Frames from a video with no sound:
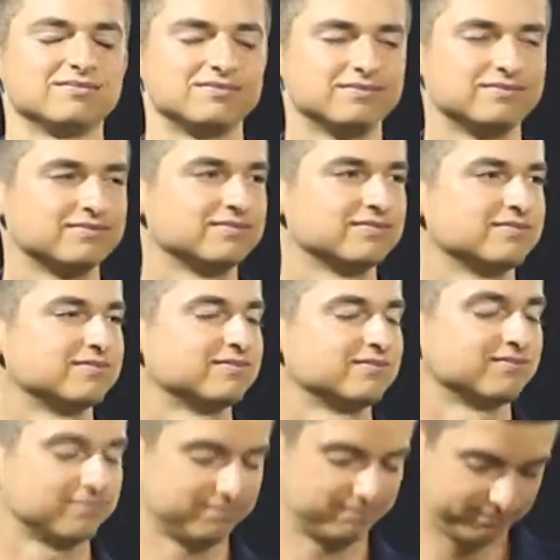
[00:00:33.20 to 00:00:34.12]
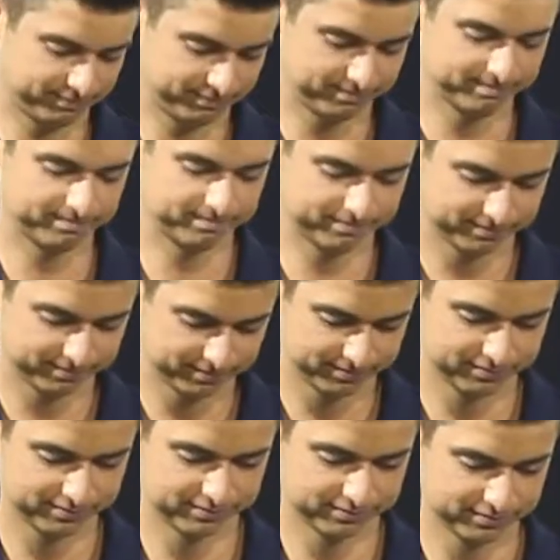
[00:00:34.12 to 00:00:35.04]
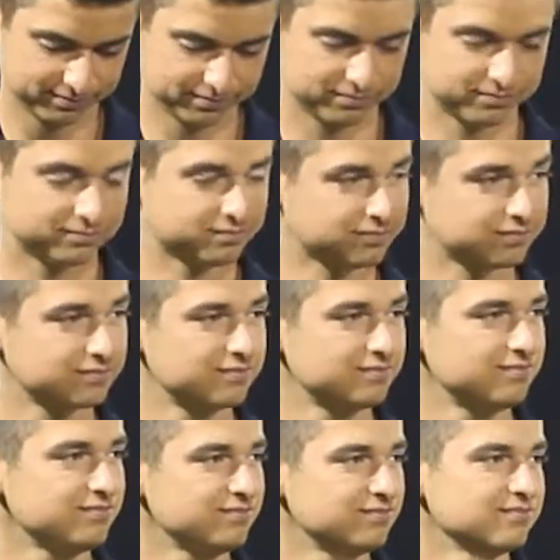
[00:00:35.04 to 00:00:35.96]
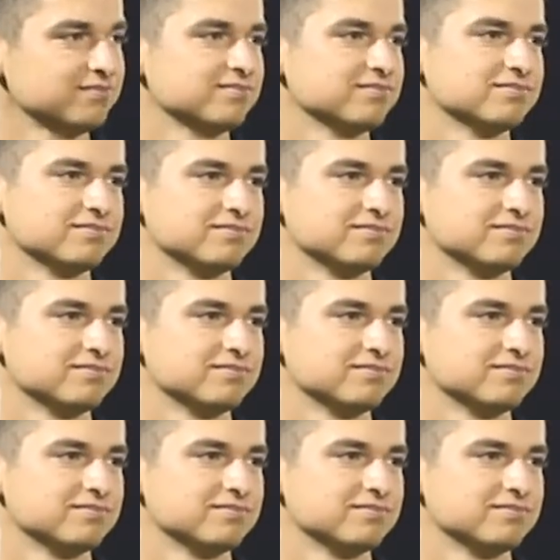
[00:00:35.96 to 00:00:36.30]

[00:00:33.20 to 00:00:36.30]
The person shown says nothing.